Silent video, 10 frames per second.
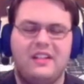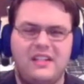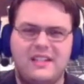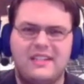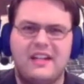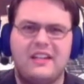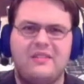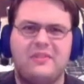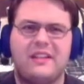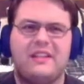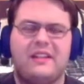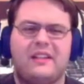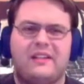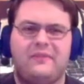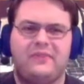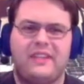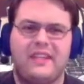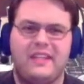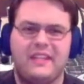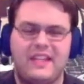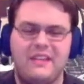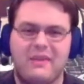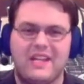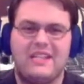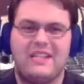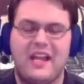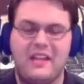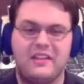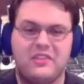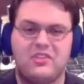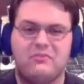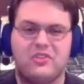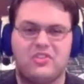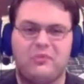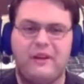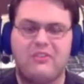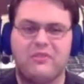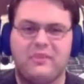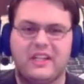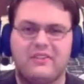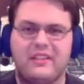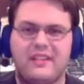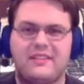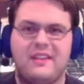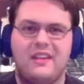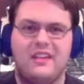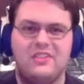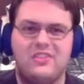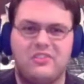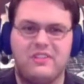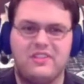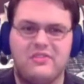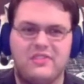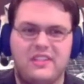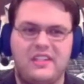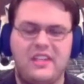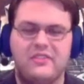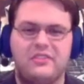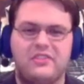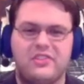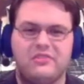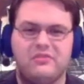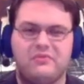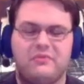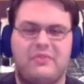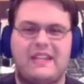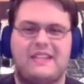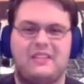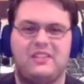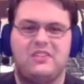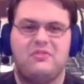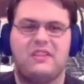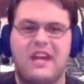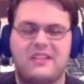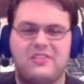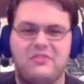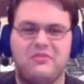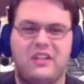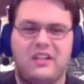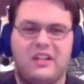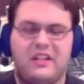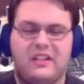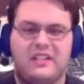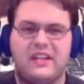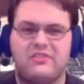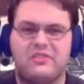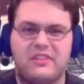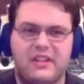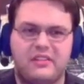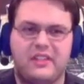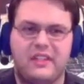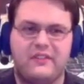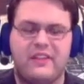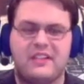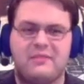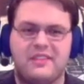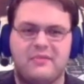It's got him thinking that he might need his own personal power player in this, and so he's using Hiro to basically do that, to counter not only the advancements